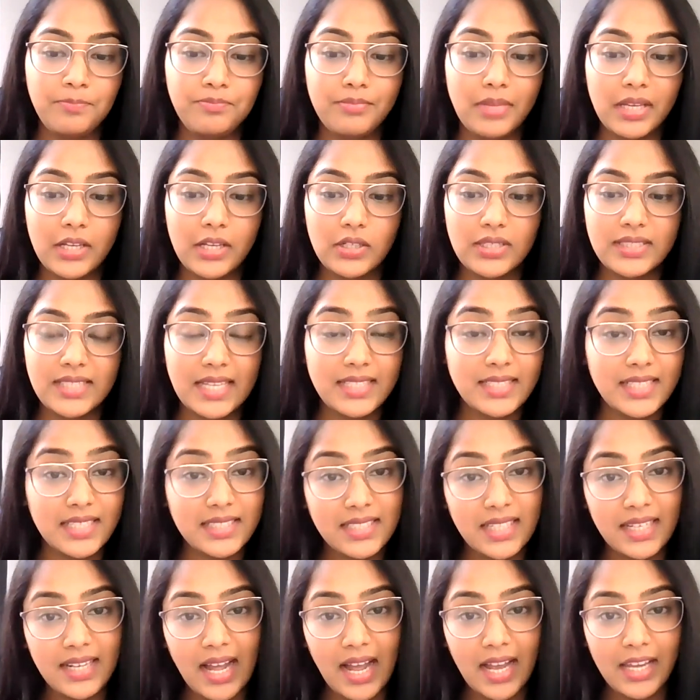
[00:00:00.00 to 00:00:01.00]
Because as I
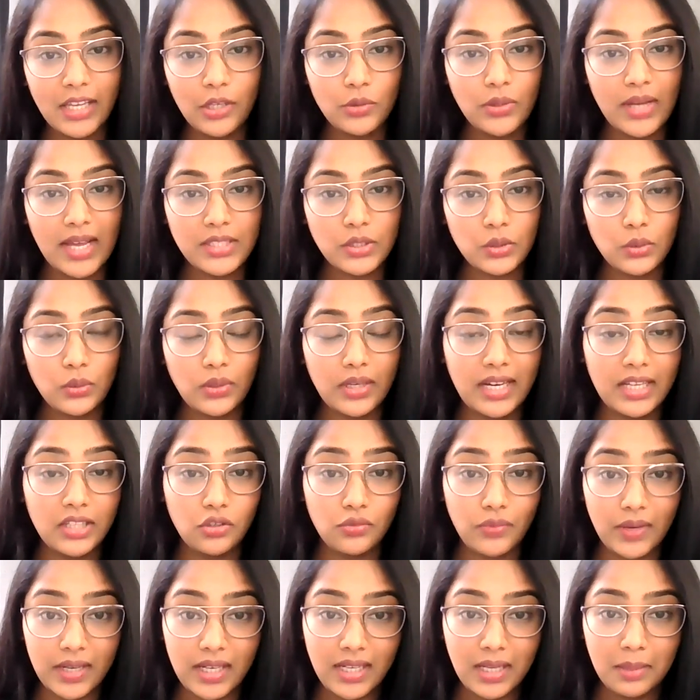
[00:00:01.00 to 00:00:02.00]
said, IU has only
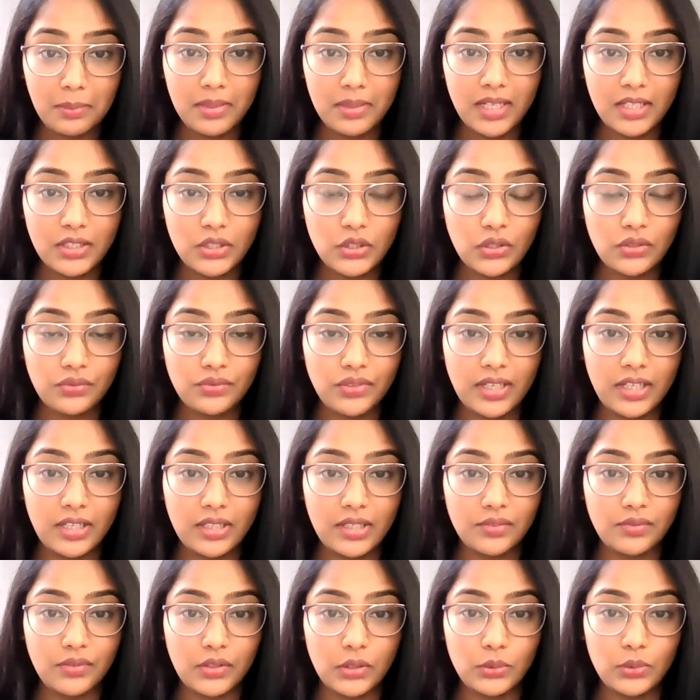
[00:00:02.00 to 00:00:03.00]
20 minutes of
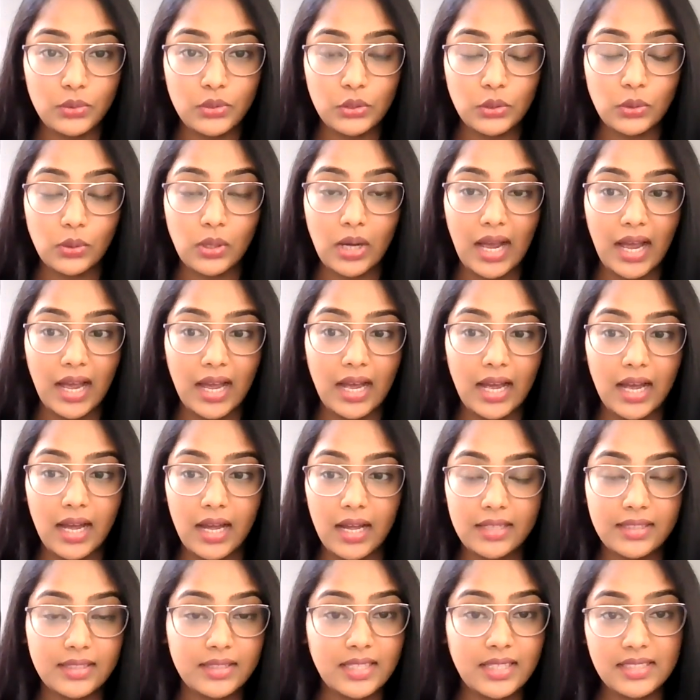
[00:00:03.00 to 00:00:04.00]
interview, so
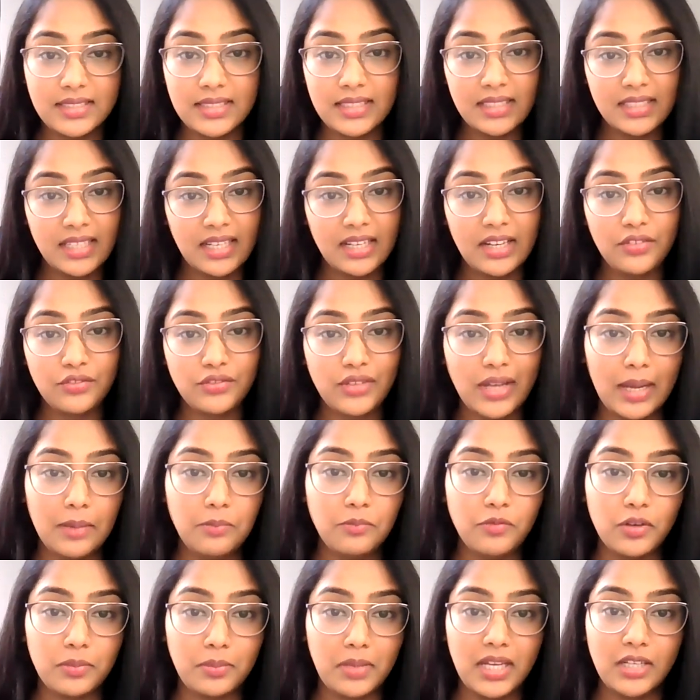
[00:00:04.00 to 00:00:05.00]
there isn't enough time
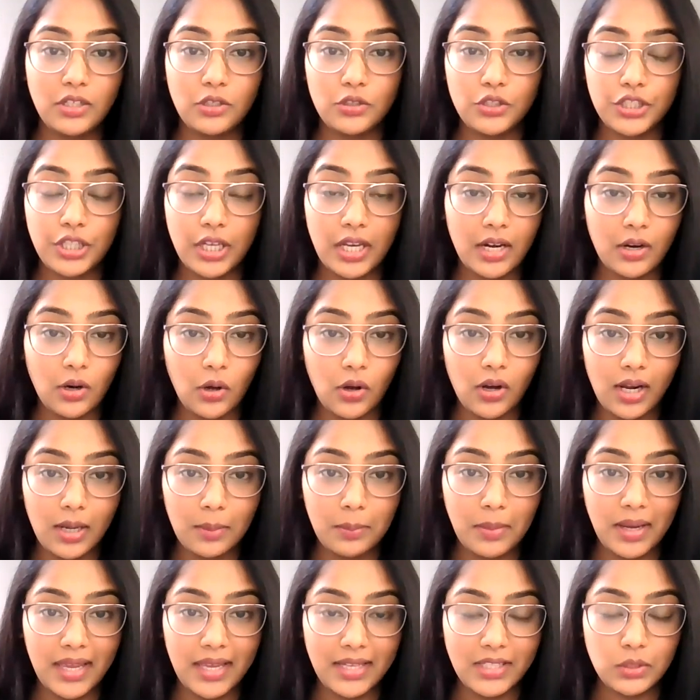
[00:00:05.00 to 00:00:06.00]
for me to share all
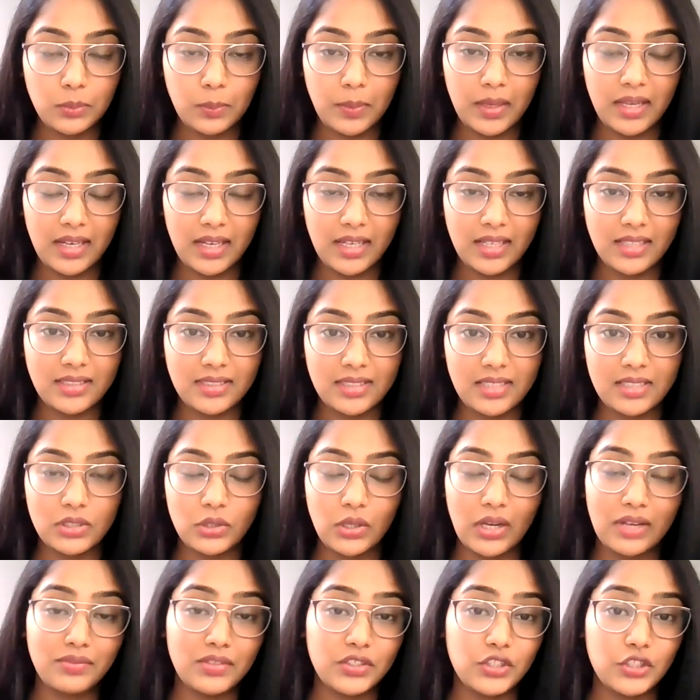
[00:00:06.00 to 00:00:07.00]
my experiences.
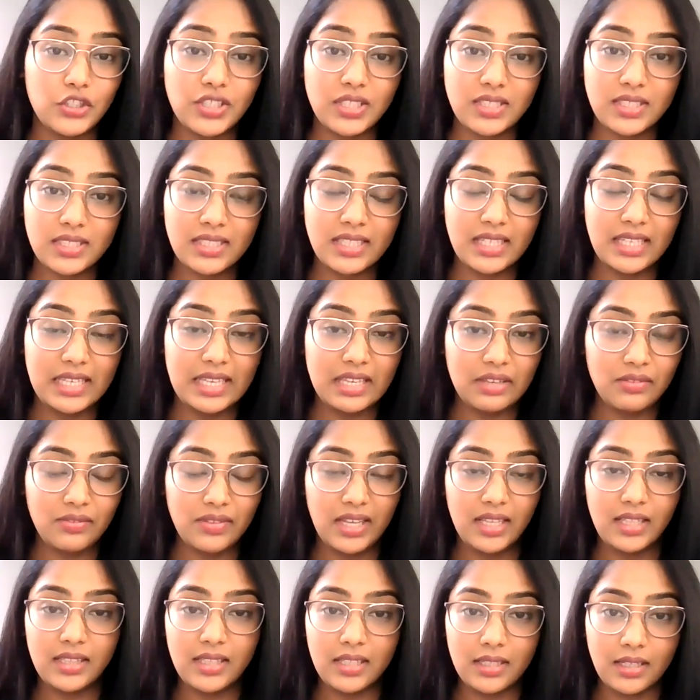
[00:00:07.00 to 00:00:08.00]
So I was just
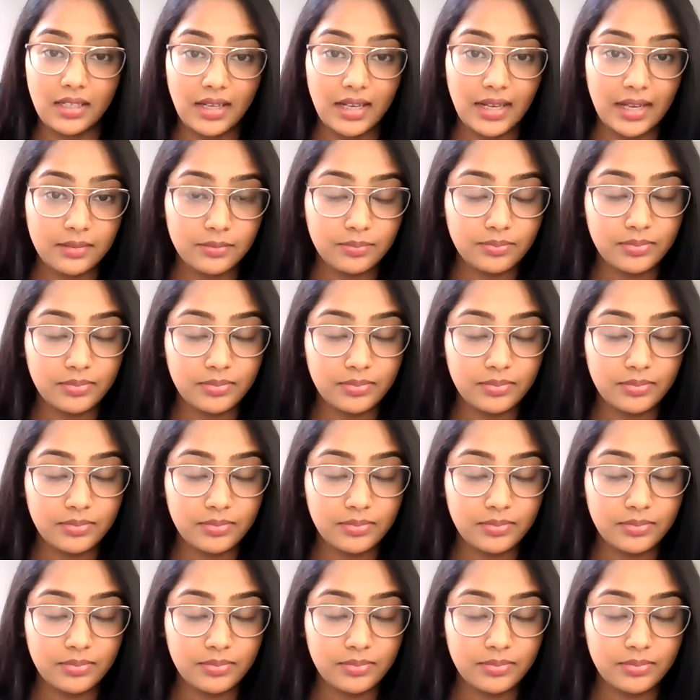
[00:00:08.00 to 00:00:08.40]
giving the